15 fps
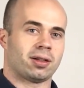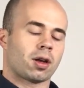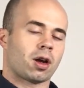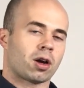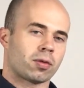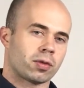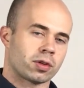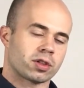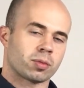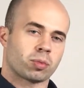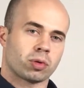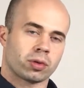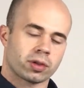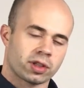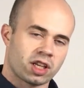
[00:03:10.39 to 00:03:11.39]
However, it's
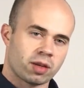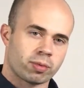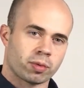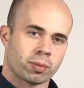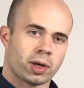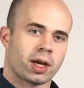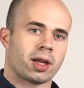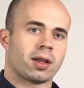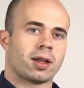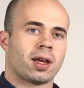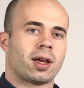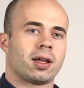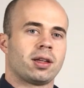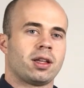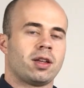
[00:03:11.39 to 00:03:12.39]
important to keep in mind
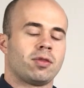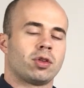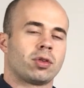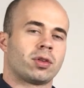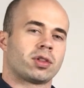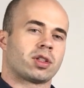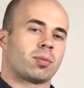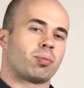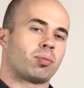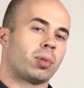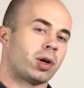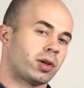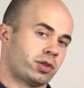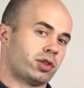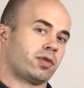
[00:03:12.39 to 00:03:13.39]
that even though there's a
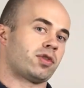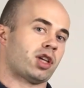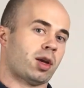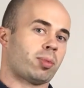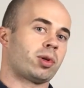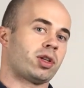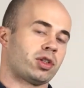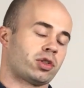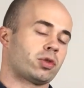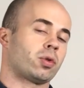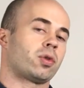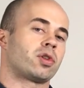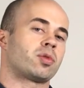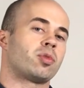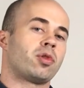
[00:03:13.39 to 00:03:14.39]
bunch of Japanese
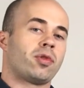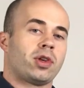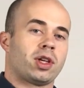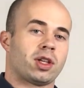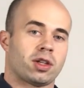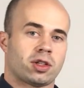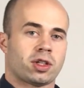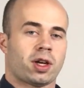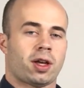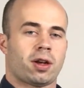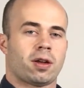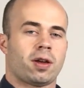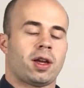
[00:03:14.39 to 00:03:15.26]
swords moving into China,